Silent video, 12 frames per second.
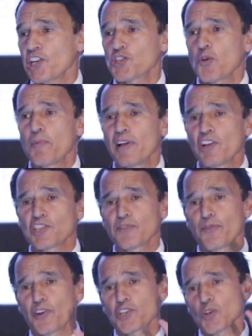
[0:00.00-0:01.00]
Joshua Bell
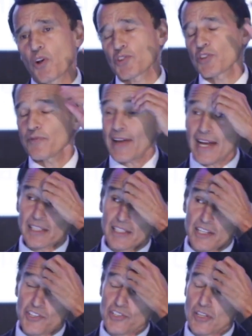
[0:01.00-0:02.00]
is the virtuoso
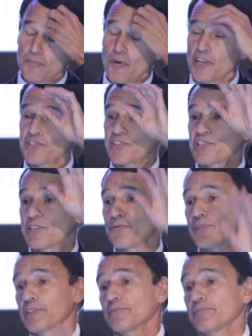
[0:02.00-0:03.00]
violinist of the Boston
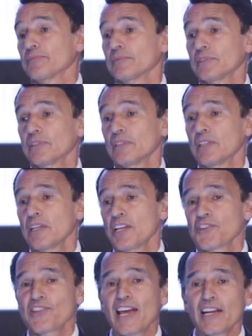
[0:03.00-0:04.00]
Symphony.
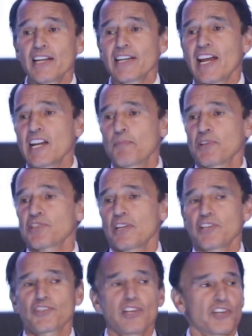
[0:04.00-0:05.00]
Saturday night, he
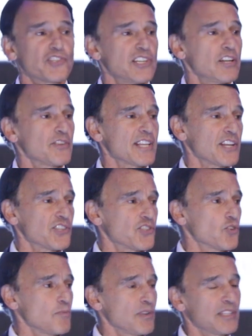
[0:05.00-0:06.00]
puts on his tuxedo,
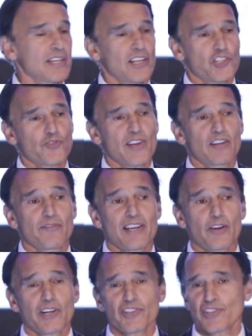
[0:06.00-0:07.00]
takes his $2 million
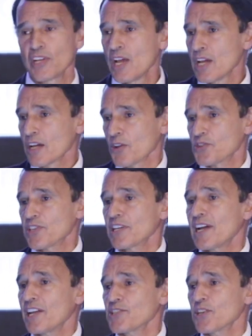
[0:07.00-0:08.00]
Stradivarius, goes
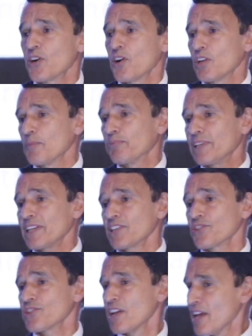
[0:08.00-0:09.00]
to the concert hall and
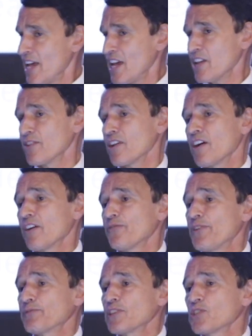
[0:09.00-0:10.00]
plays a
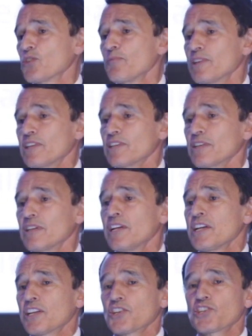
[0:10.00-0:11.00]

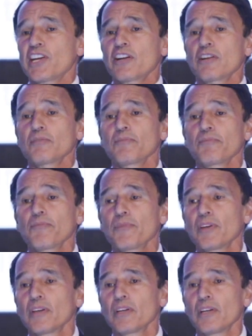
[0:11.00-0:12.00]
52-minute concerto.
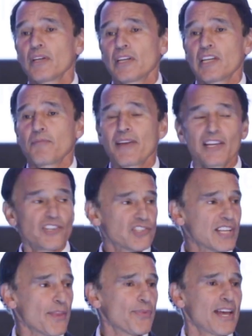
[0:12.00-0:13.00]
He
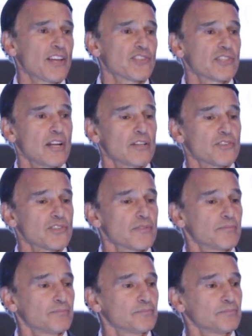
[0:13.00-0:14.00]
makes
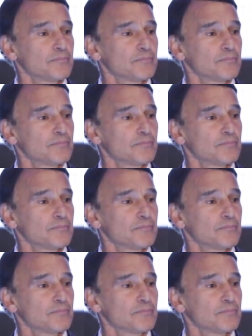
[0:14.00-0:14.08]
$10,000.